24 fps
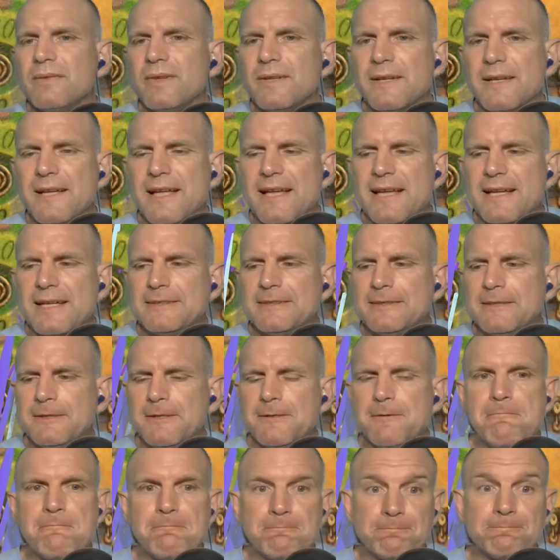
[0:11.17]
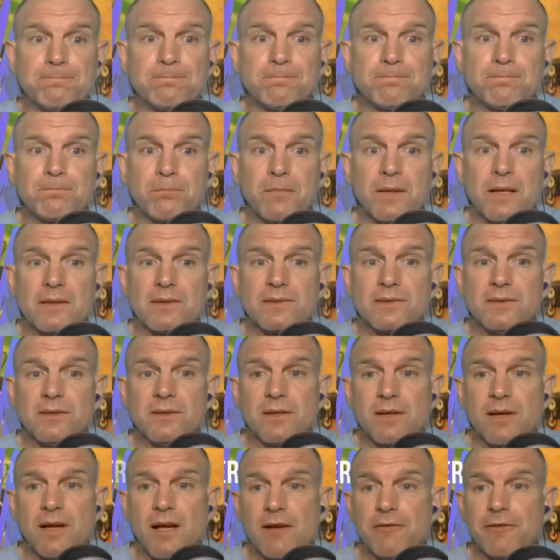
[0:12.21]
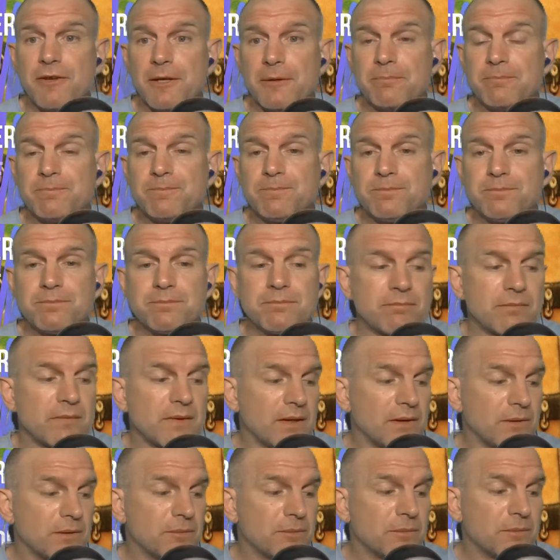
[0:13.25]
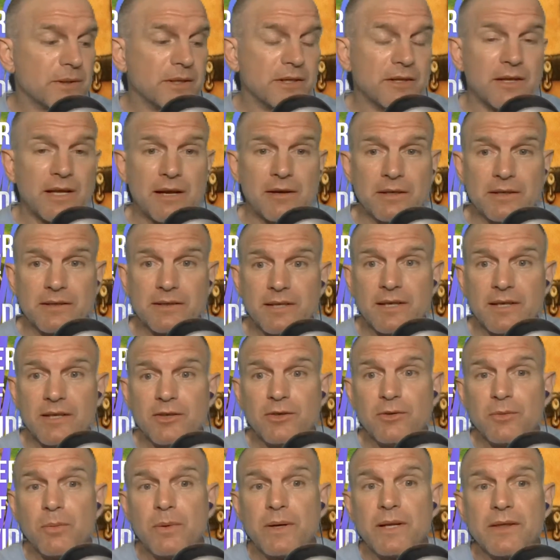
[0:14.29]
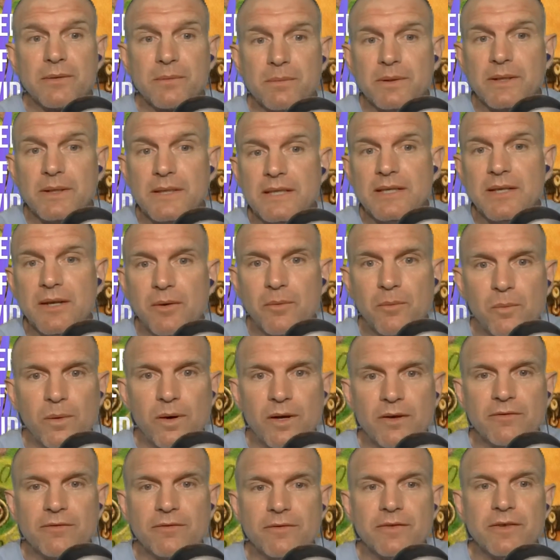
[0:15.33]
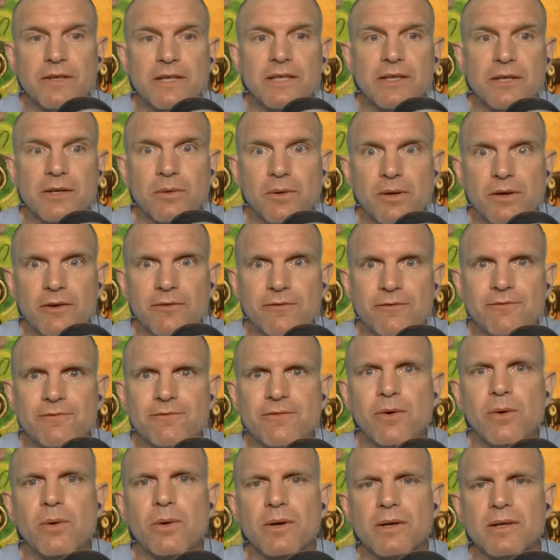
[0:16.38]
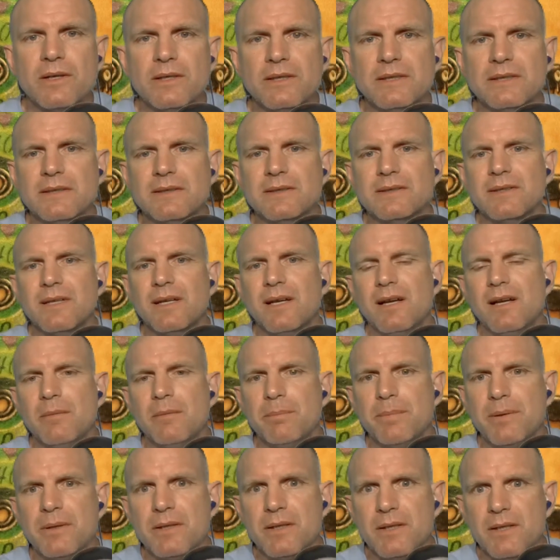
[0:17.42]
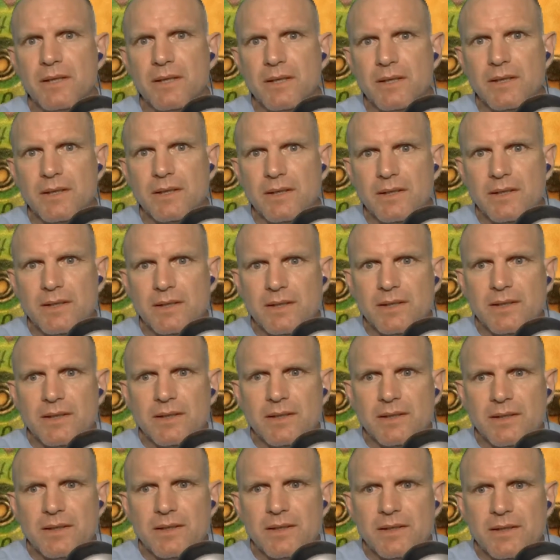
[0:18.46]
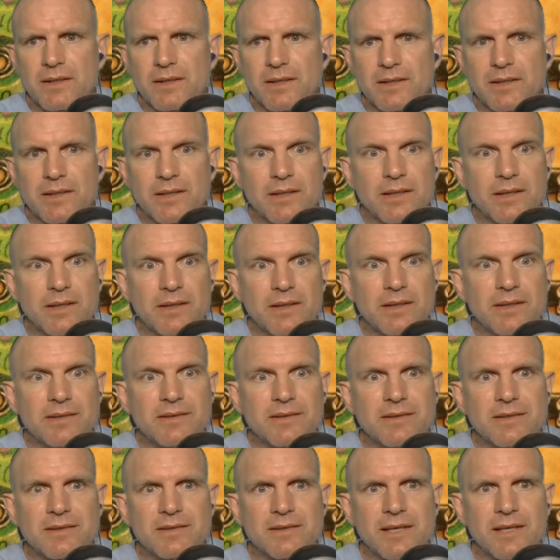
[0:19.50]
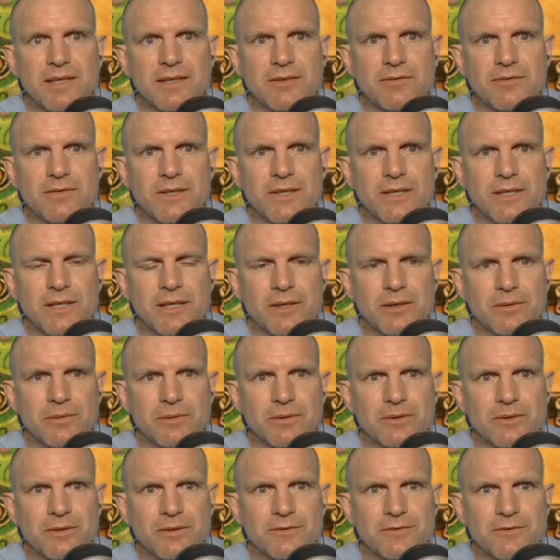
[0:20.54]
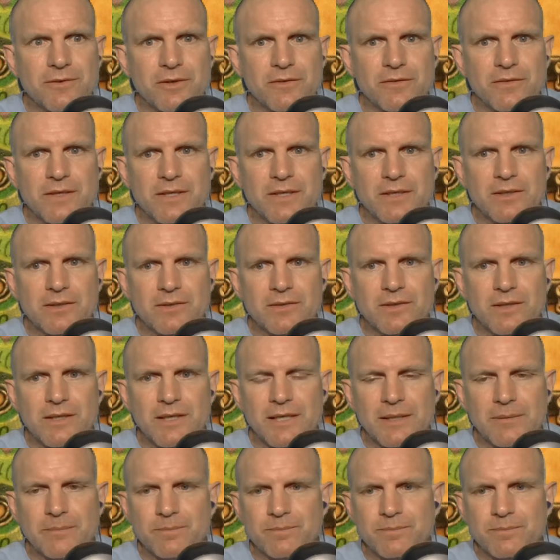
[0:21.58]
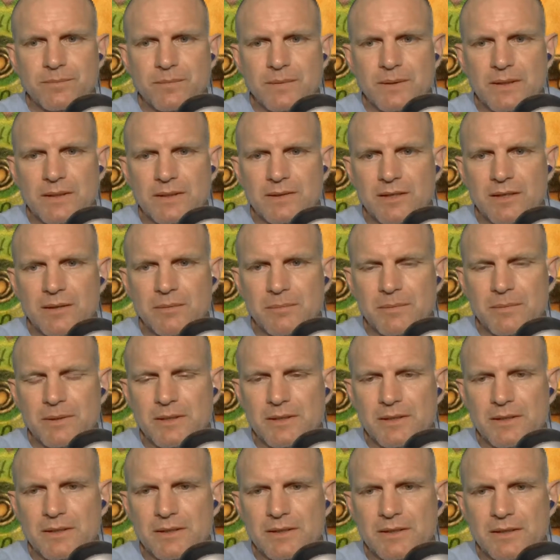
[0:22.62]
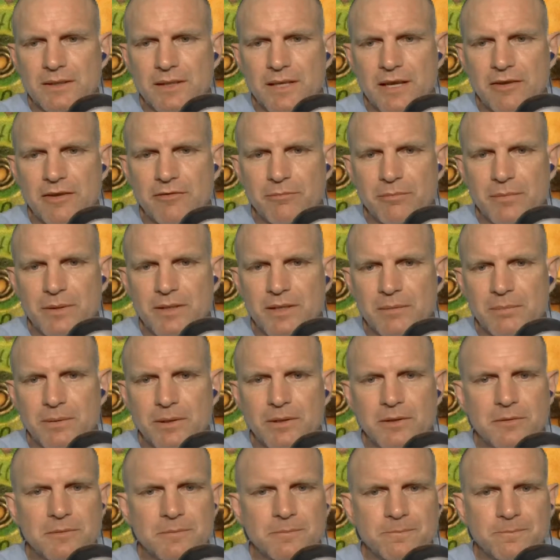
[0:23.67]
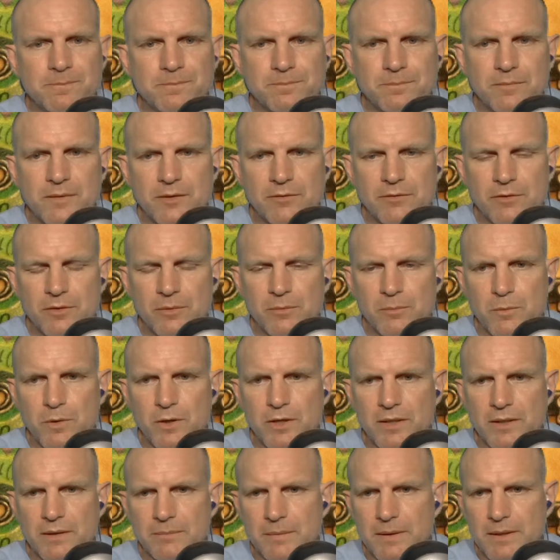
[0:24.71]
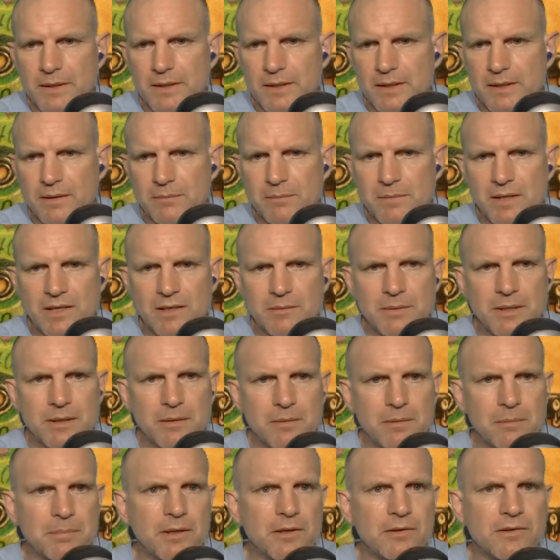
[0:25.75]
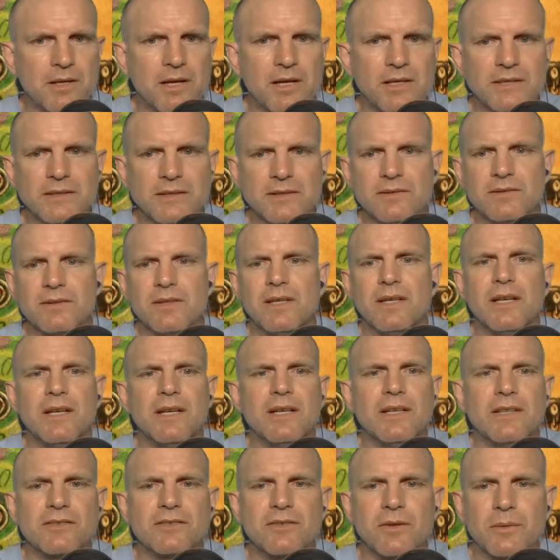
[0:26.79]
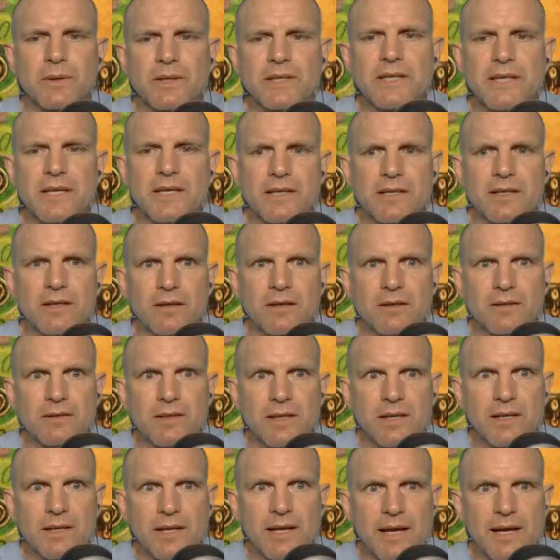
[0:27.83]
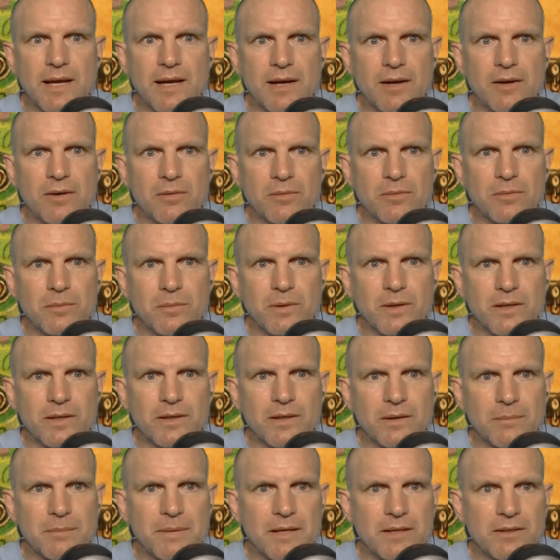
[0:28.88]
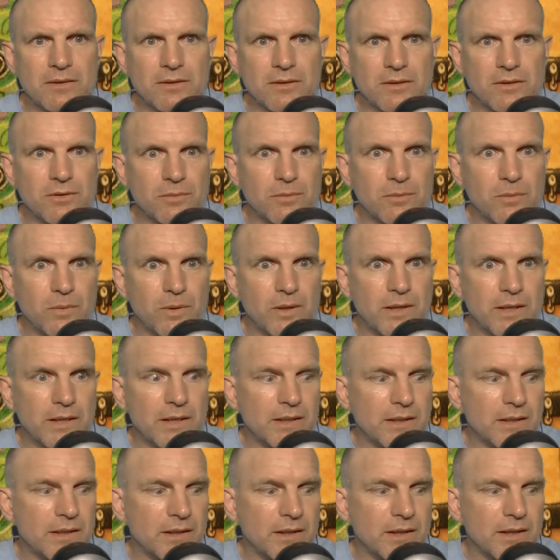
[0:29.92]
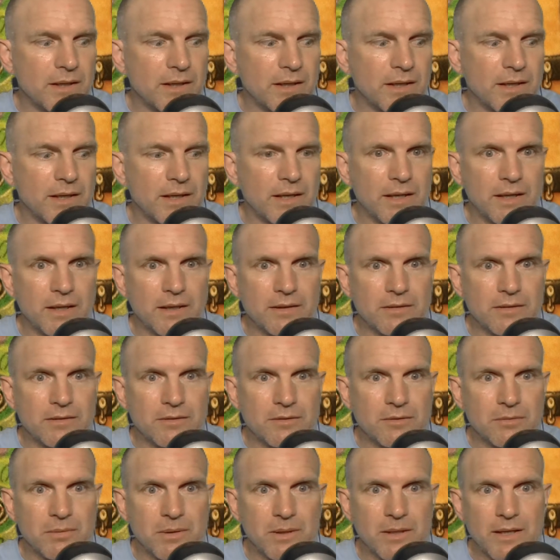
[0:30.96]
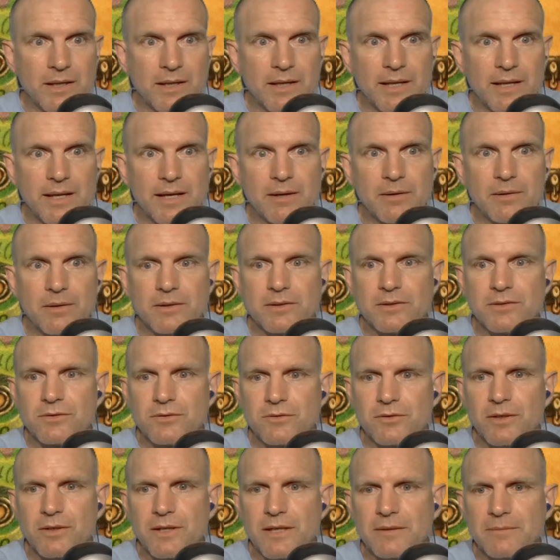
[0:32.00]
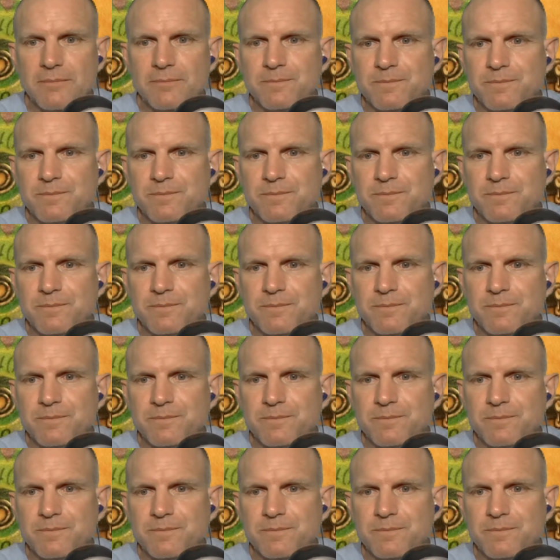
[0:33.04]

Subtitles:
And it's still coffee. We are now at 10:23. One video of 4 is up. And this is the second video. Doing 4 videos today because I'm haven't been uploading from work, and I'm not going to be able to upload in August. So we're getting it all done now. We're working on about 28, 29 hours straight,